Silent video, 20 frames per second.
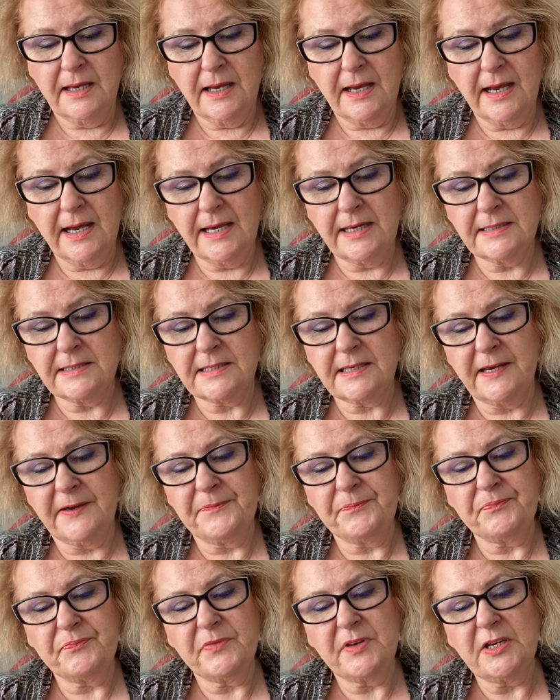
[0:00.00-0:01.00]

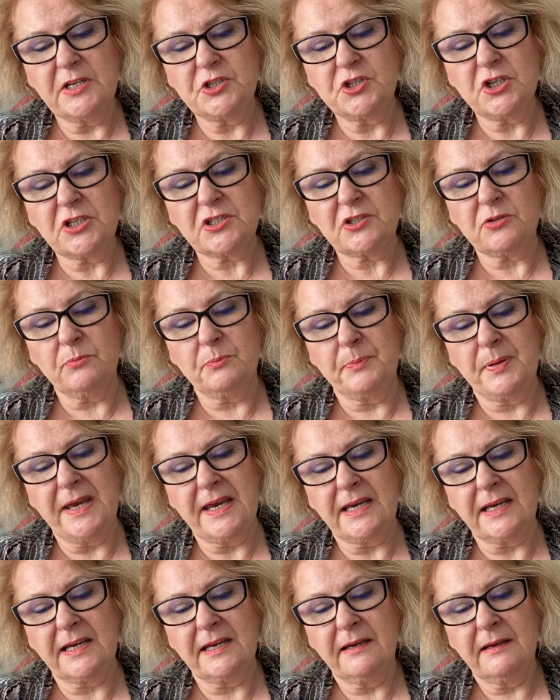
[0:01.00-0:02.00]
and just
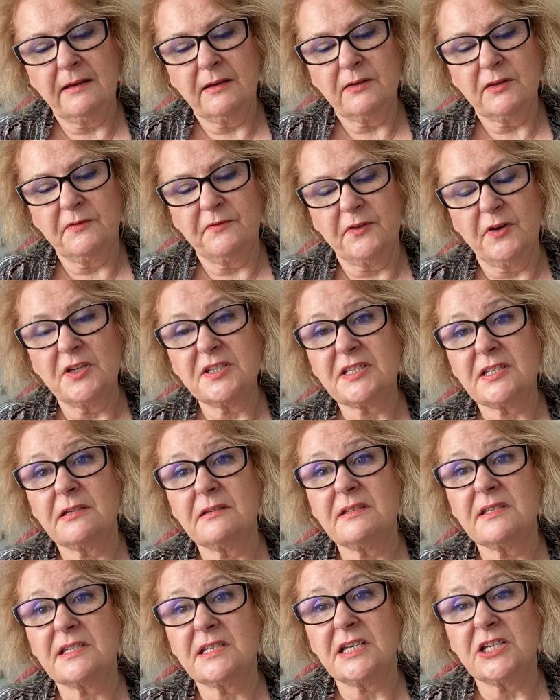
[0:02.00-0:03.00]
unpick the first 2
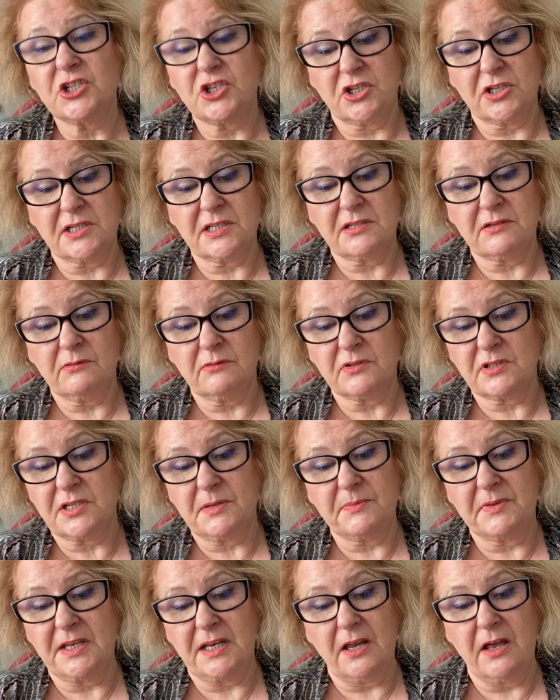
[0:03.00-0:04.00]
stitches or
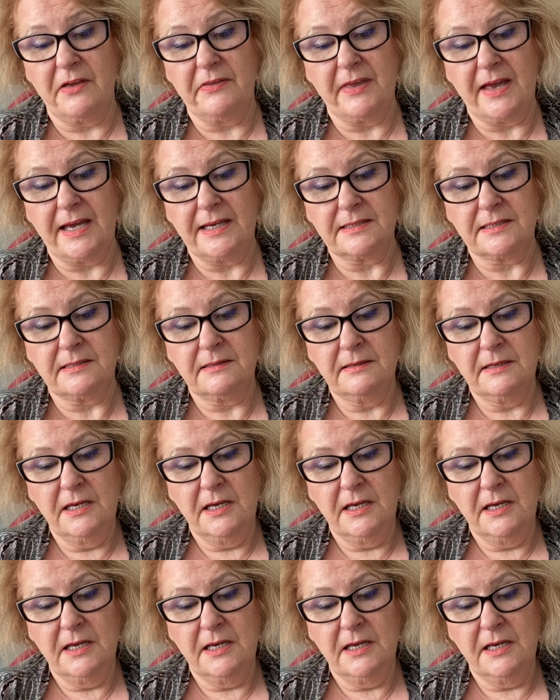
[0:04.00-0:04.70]
something like that.